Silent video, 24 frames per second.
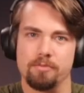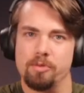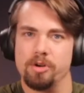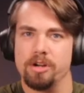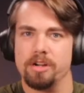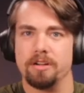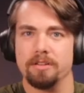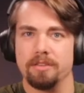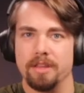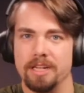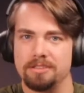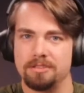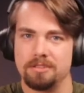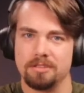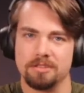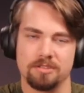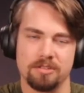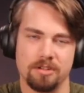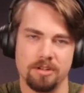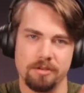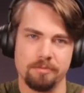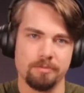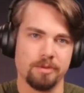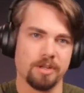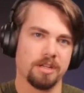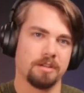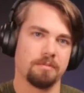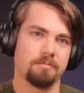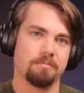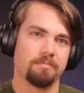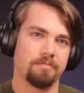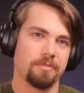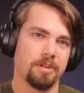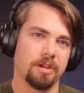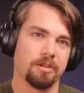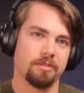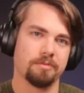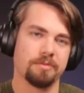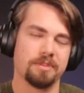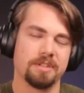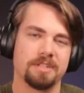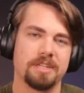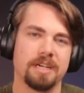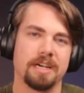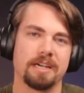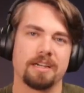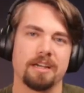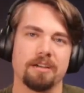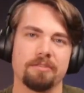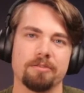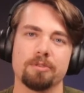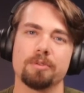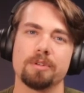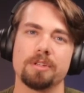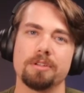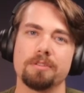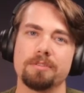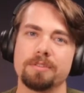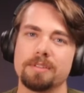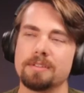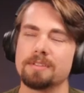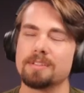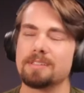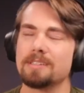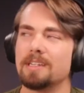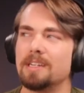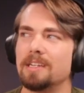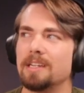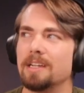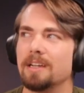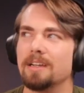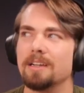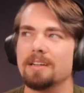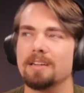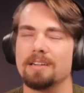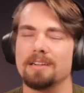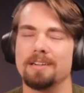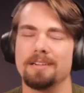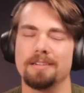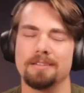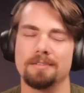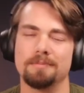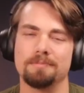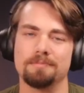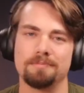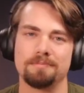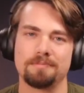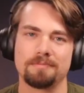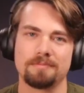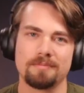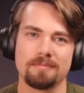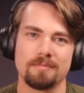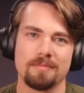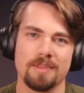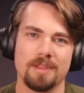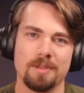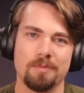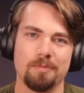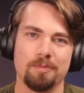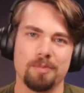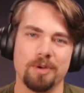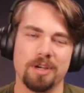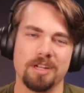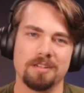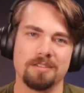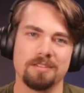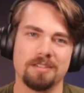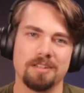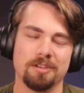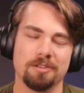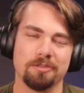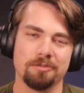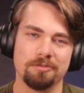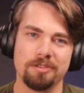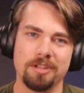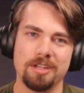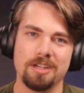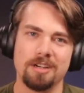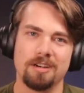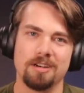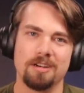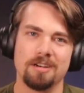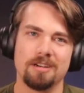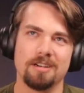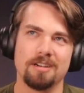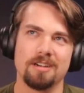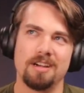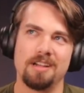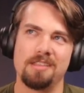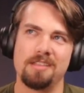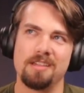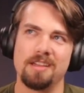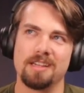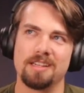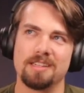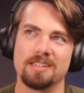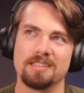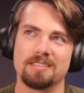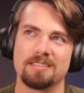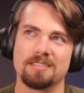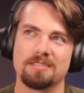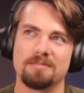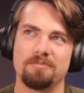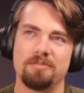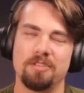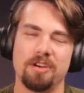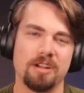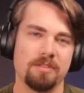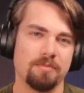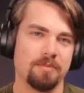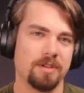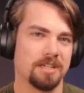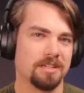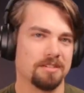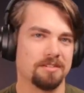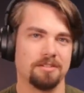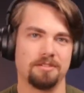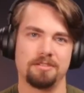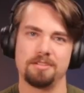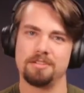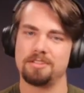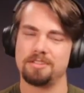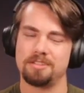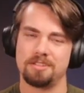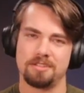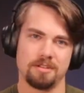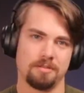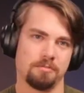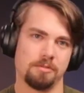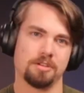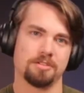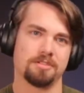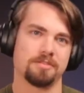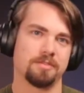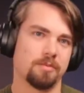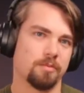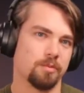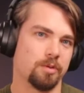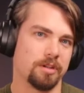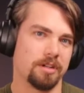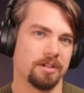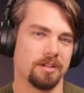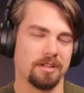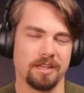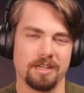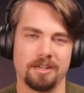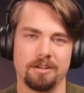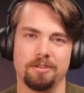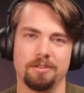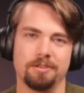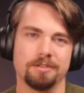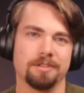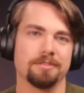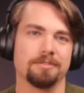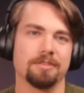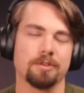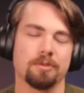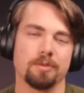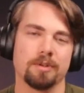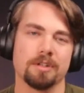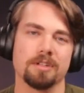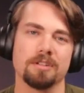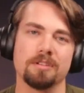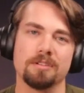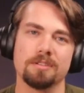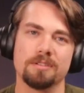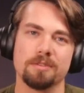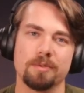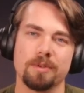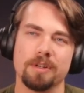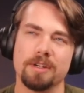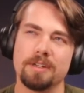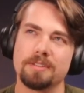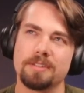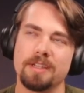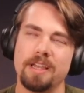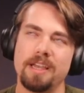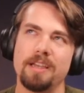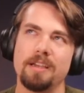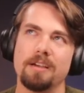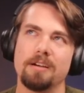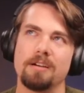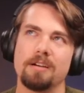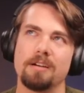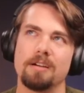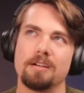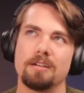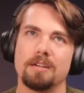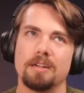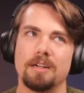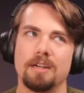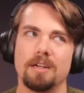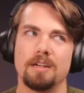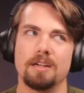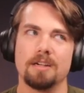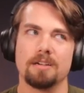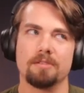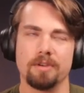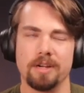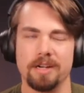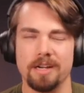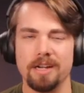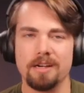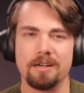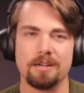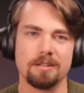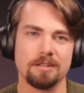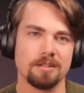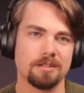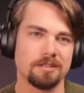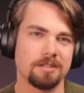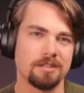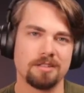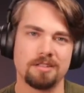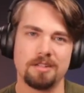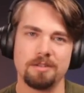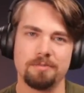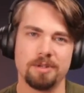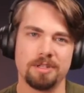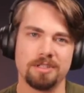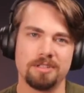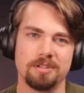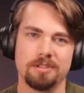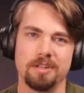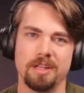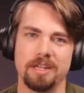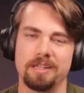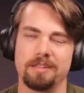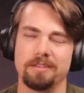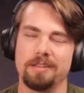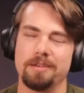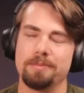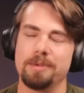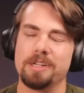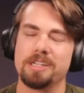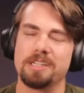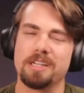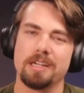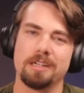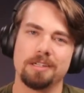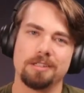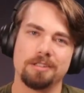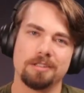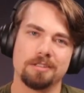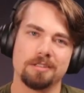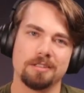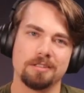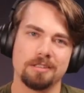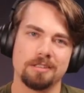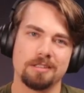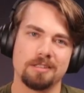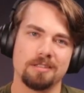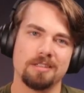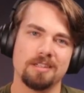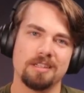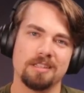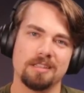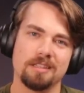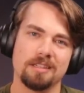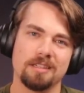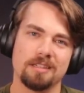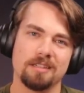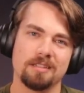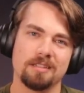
somewhere, and that's just going to be the tech everyone uses. But VR I think is fun because you can just immerse someone in like a whole different world, whereas AR right now there's just a bunch of like limitations in